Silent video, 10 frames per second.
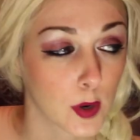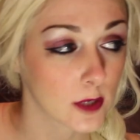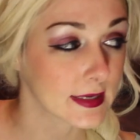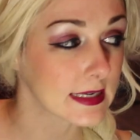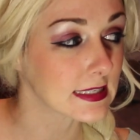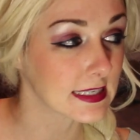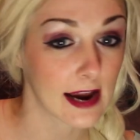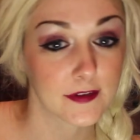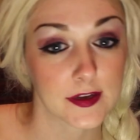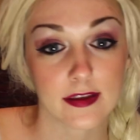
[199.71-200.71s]
Barbies and
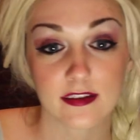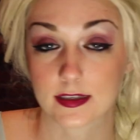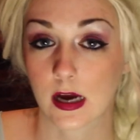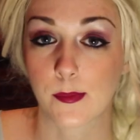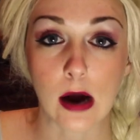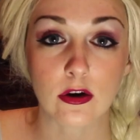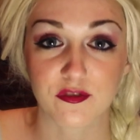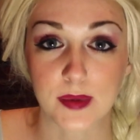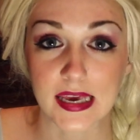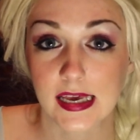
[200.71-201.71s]
everything that's come out
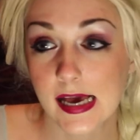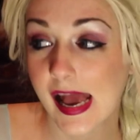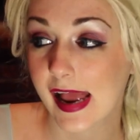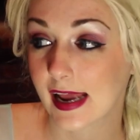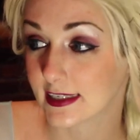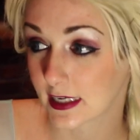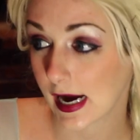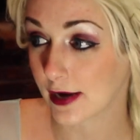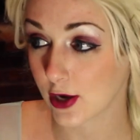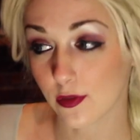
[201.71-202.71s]
of me. And
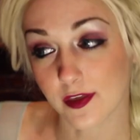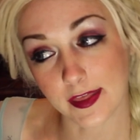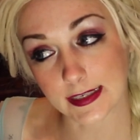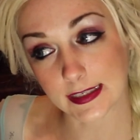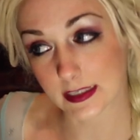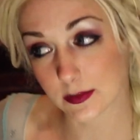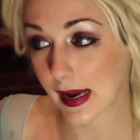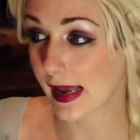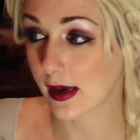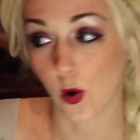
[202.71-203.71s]
I know that this is
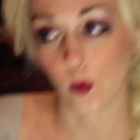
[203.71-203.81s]
my